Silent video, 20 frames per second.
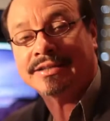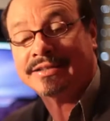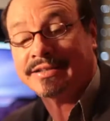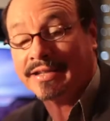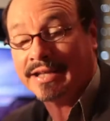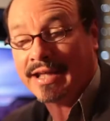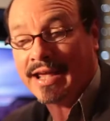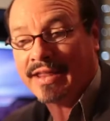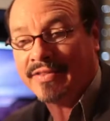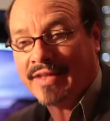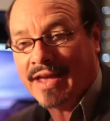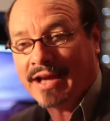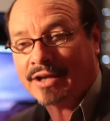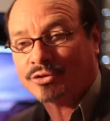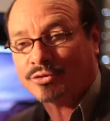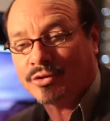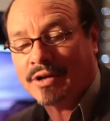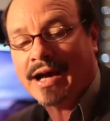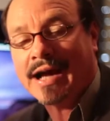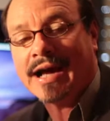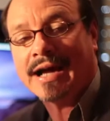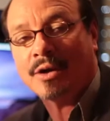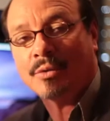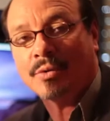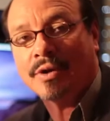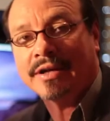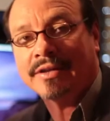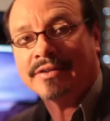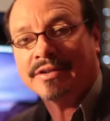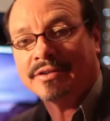It's the actual
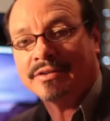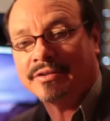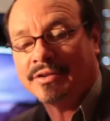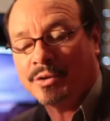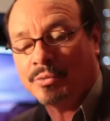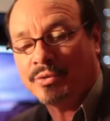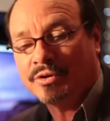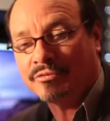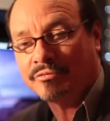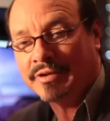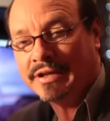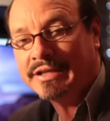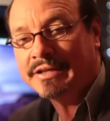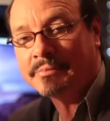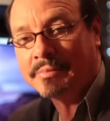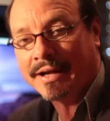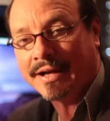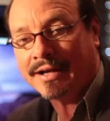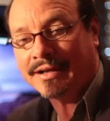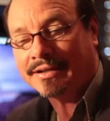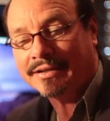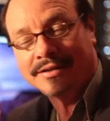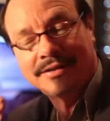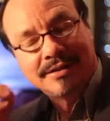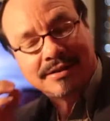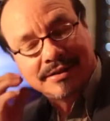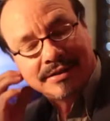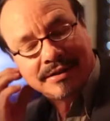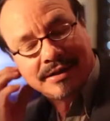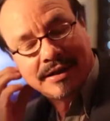highway that we read about,
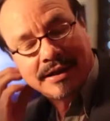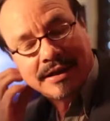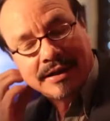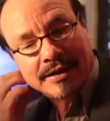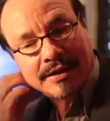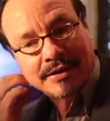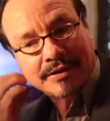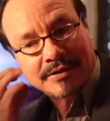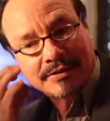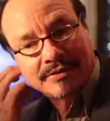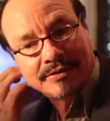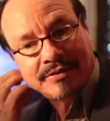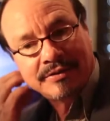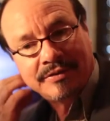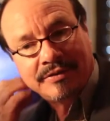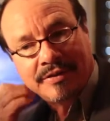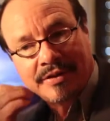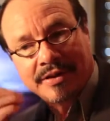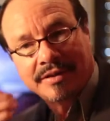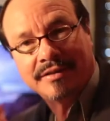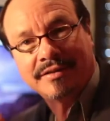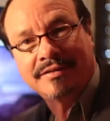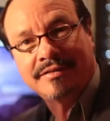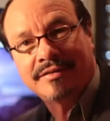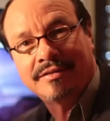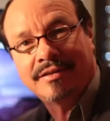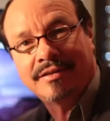that